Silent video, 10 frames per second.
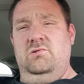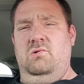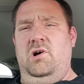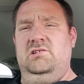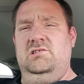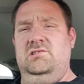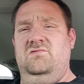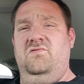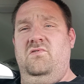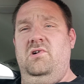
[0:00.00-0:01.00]
two
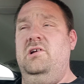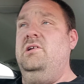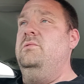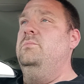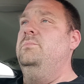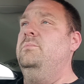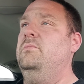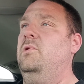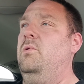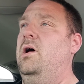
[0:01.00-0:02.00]
questions for you.
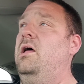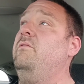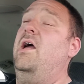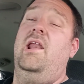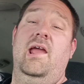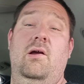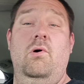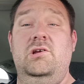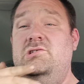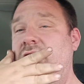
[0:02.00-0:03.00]
Well, I've got a
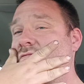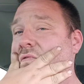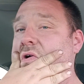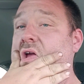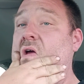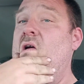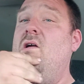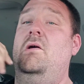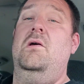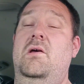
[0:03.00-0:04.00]
question for you.
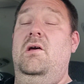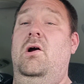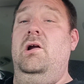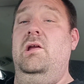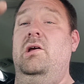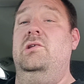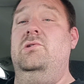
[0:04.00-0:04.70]
Are you a